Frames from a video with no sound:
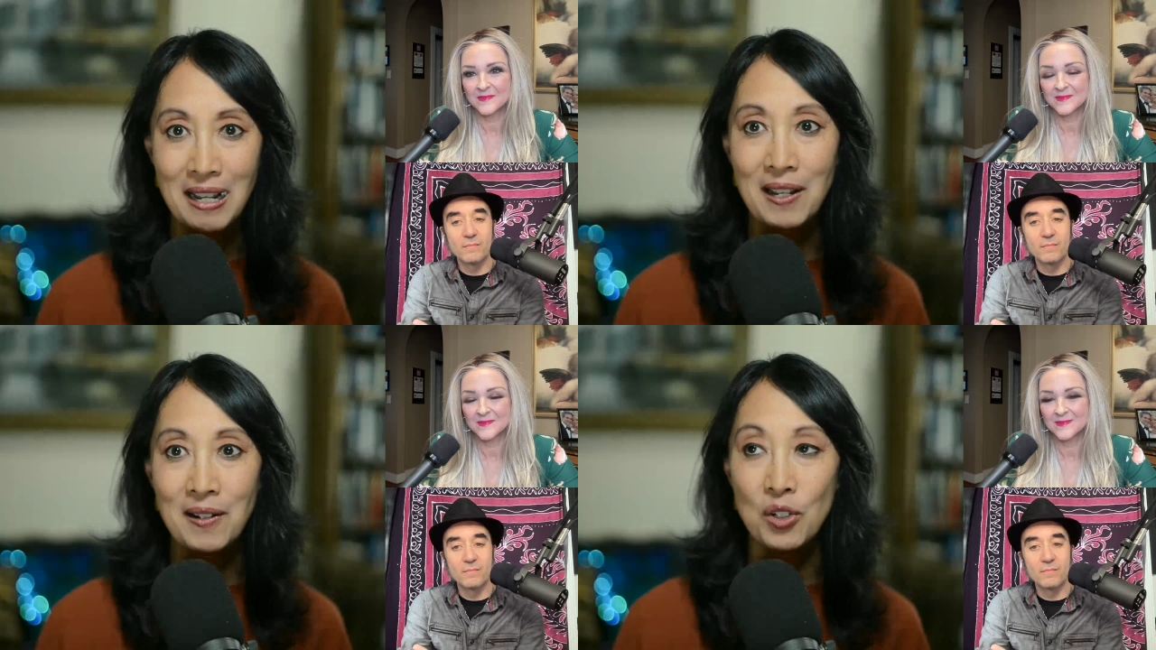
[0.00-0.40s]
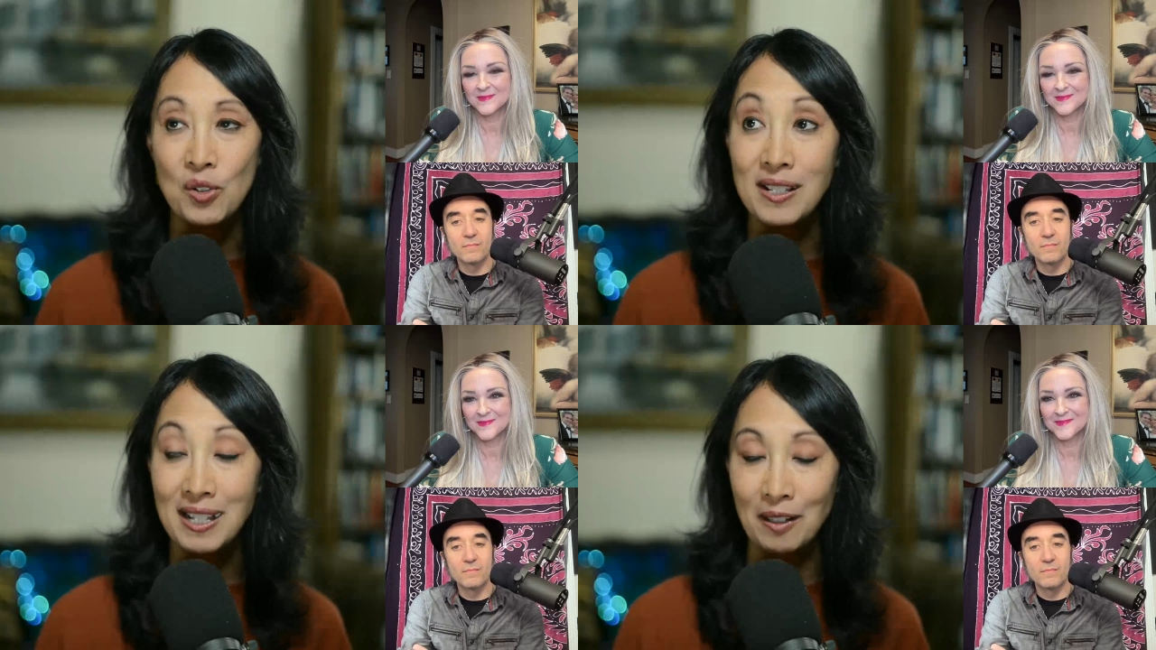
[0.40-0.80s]
Speaker 1: and to
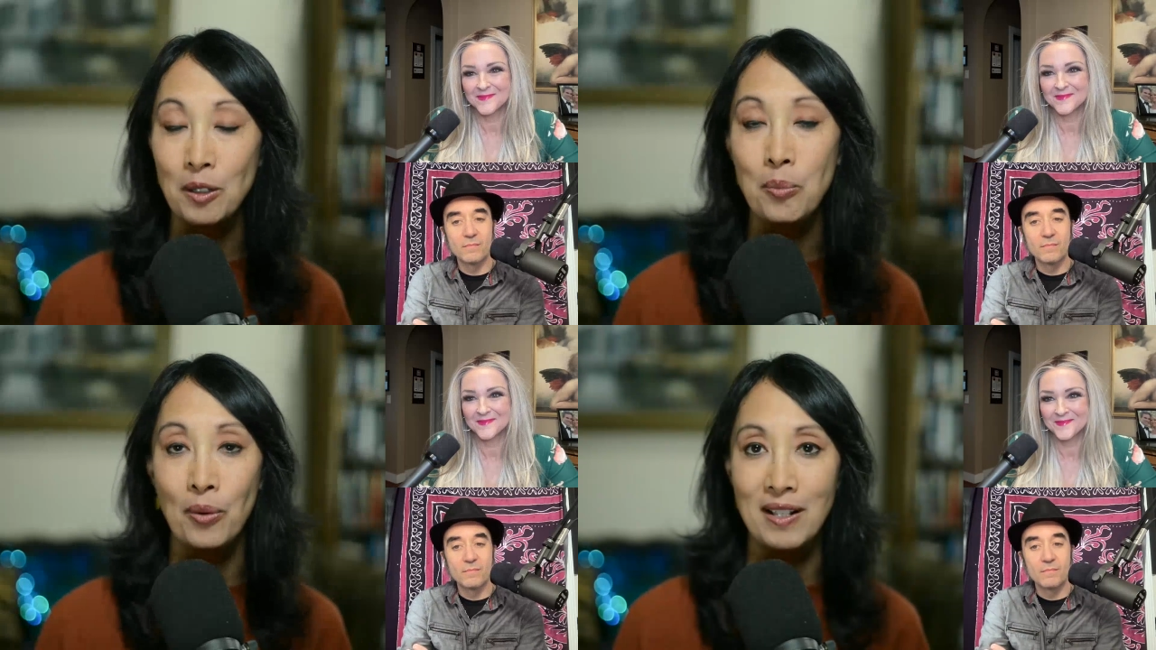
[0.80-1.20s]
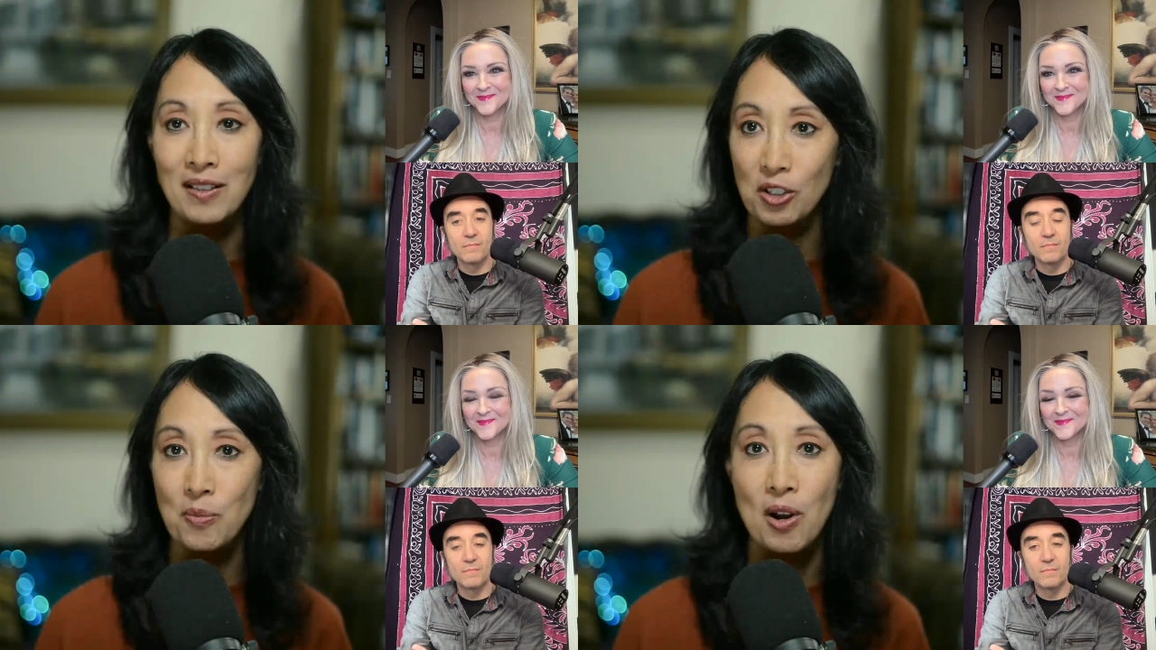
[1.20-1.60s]
celebrate the
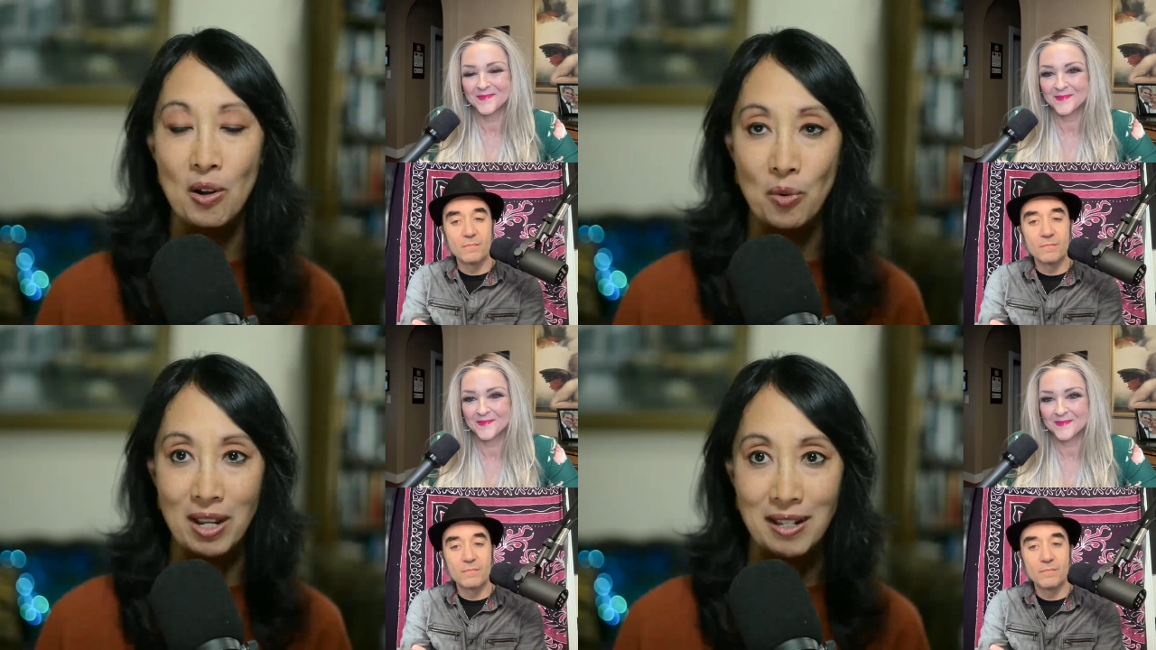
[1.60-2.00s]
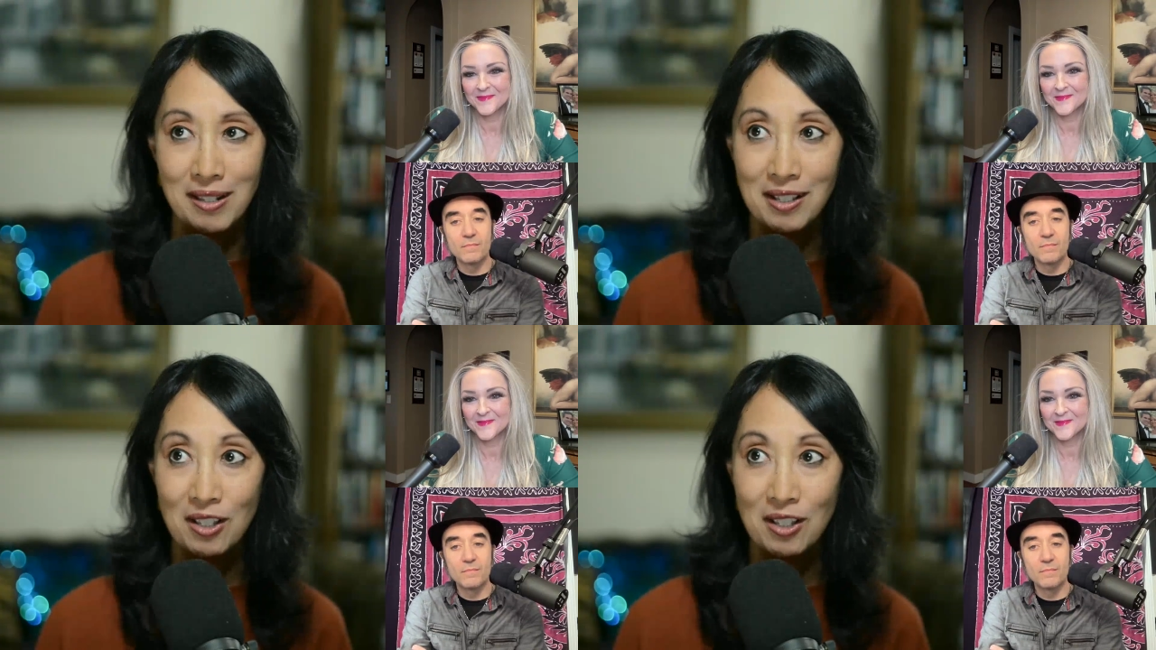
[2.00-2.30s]
small wins.